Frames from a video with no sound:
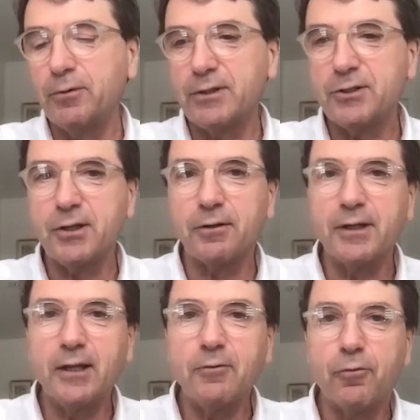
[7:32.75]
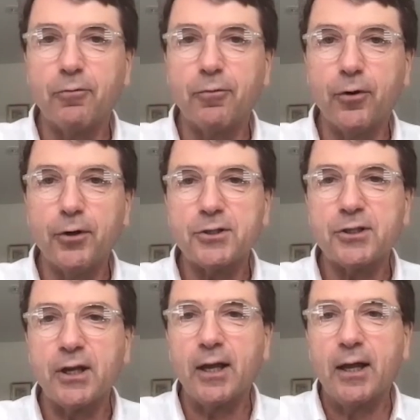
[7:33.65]
There's still a need for voice,
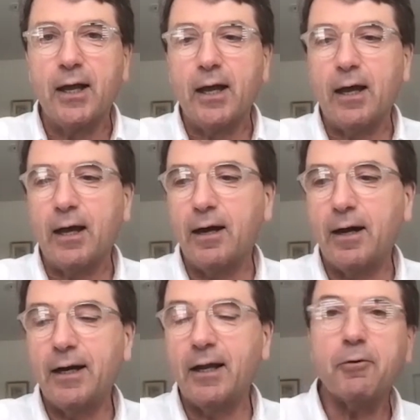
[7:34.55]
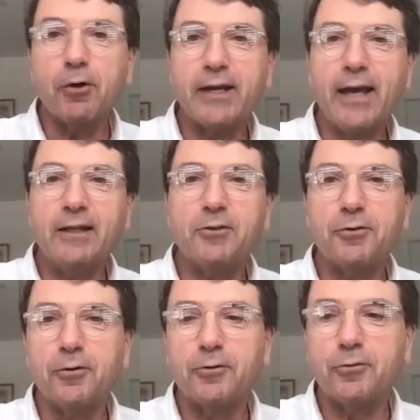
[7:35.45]
and I think we'll get
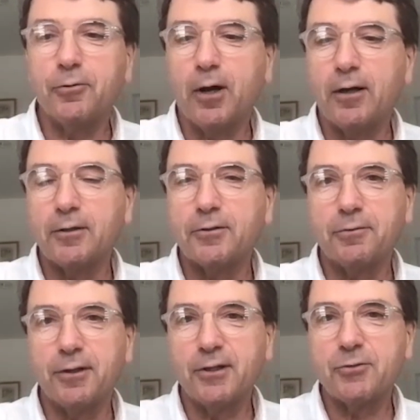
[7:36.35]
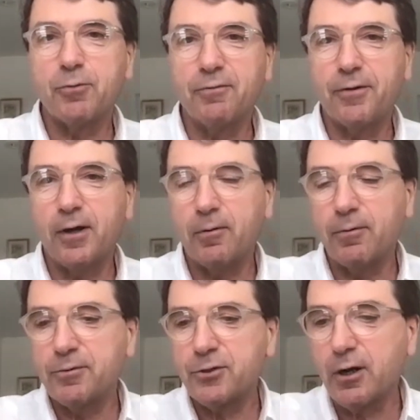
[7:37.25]
to this with
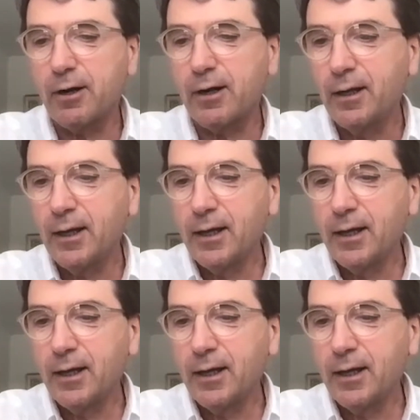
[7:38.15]
Shara.